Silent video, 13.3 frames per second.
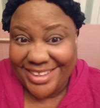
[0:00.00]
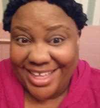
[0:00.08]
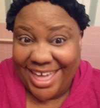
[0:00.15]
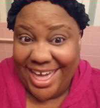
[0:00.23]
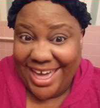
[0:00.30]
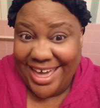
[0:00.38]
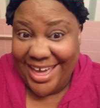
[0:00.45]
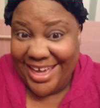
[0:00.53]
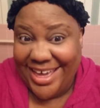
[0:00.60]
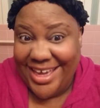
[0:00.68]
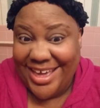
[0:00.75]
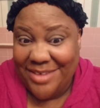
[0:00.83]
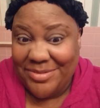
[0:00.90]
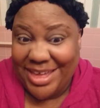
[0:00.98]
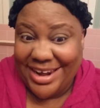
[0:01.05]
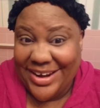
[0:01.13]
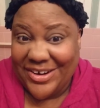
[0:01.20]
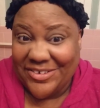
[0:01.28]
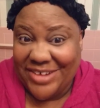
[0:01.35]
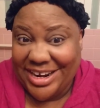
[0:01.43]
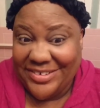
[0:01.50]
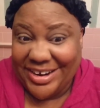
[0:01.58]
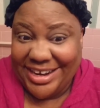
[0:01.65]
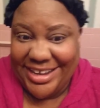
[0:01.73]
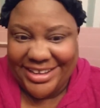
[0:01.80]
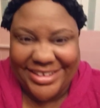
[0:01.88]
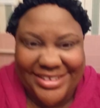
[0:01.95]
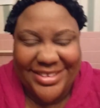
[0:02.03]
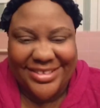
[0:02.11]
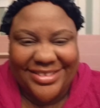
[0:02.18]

Hey, I'm getting there already, right?